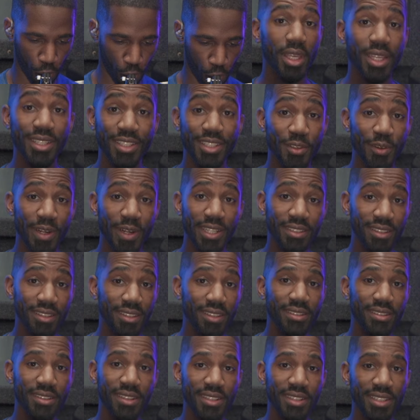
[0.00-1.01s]
It's great to
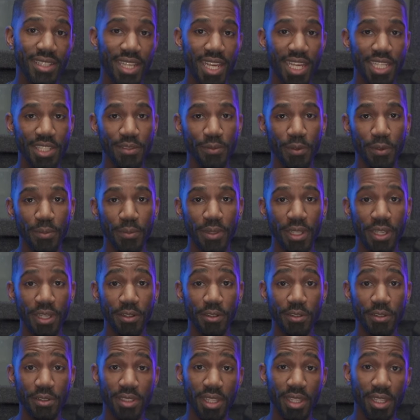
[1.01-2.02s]
listen to saxophone
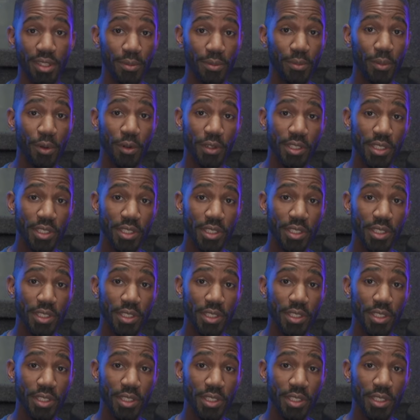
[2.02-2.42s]
players that are more